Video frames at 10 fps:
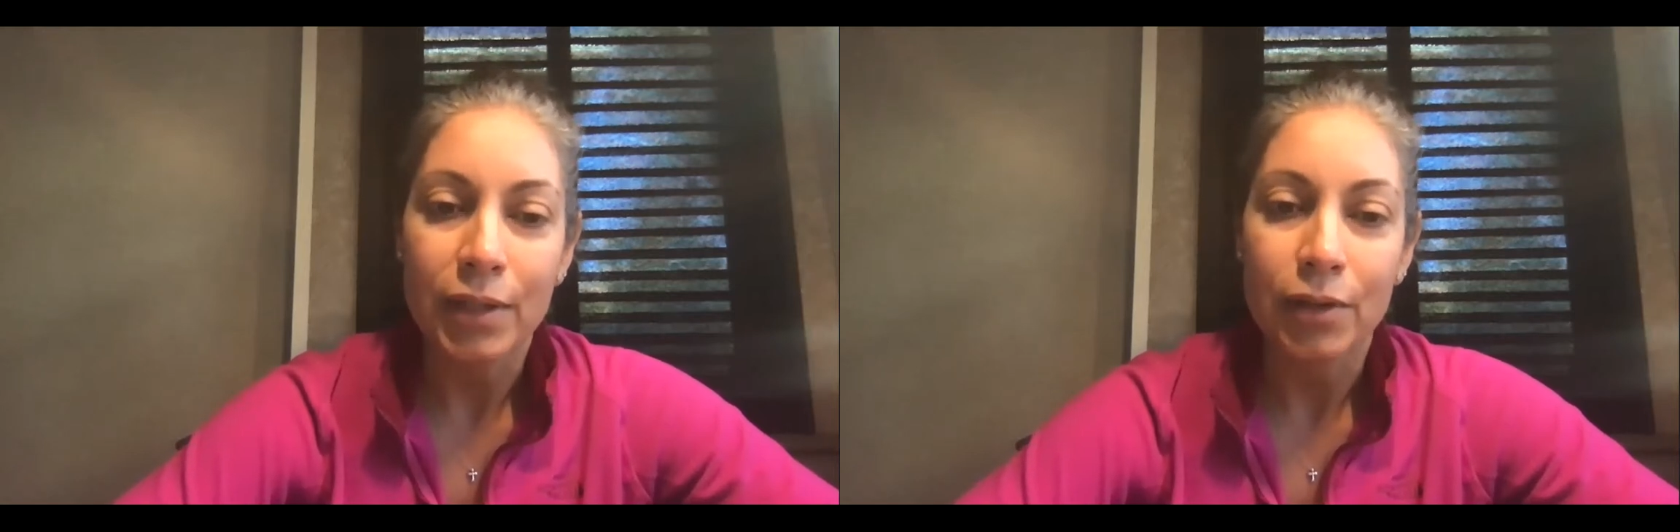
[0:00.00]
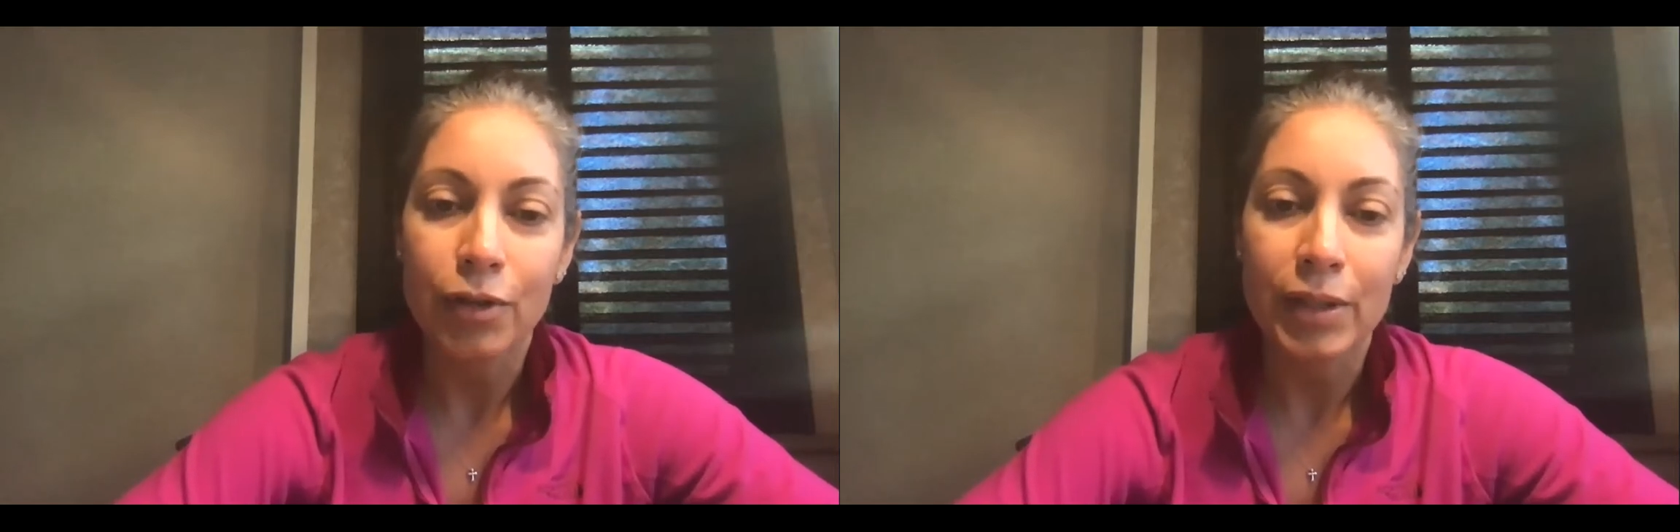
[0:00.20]

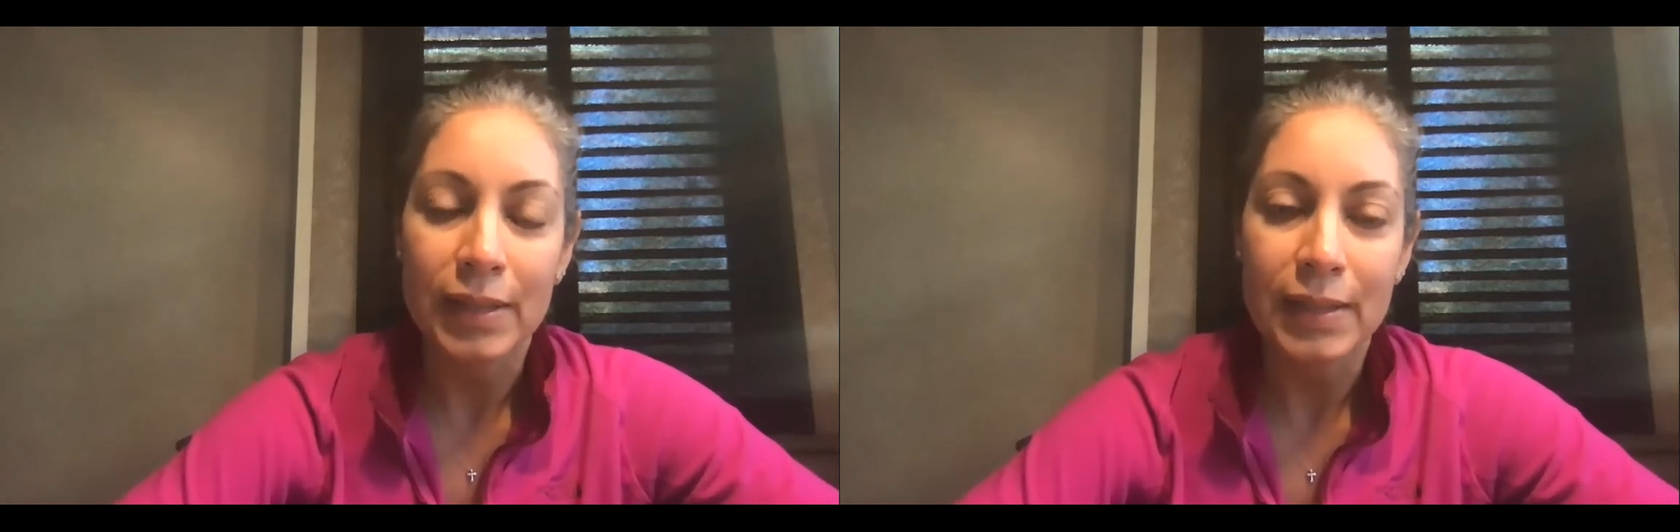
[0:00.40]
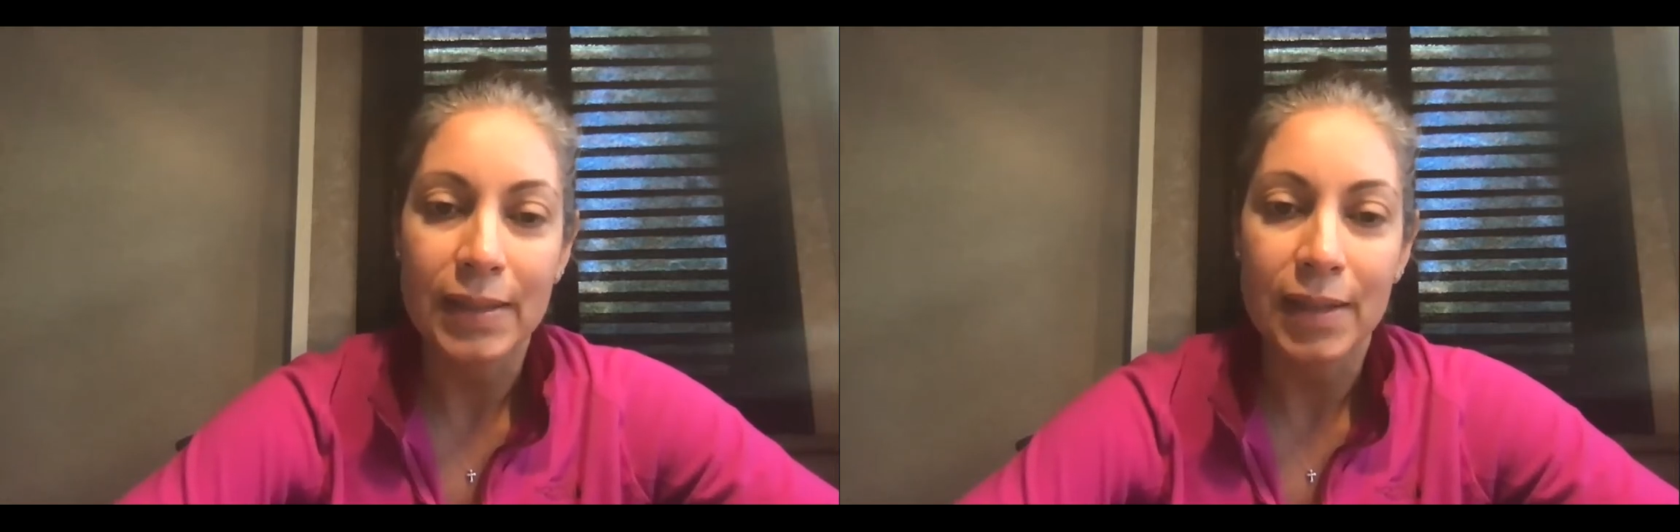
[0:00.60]

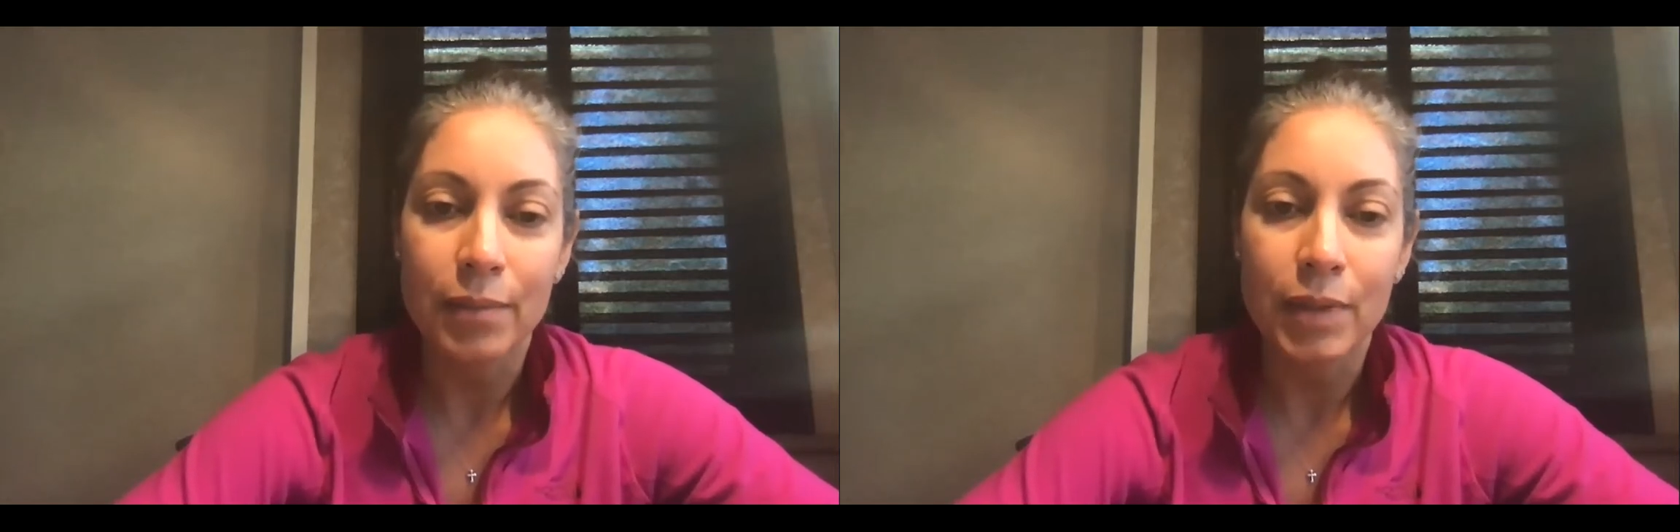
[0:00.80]
criticism,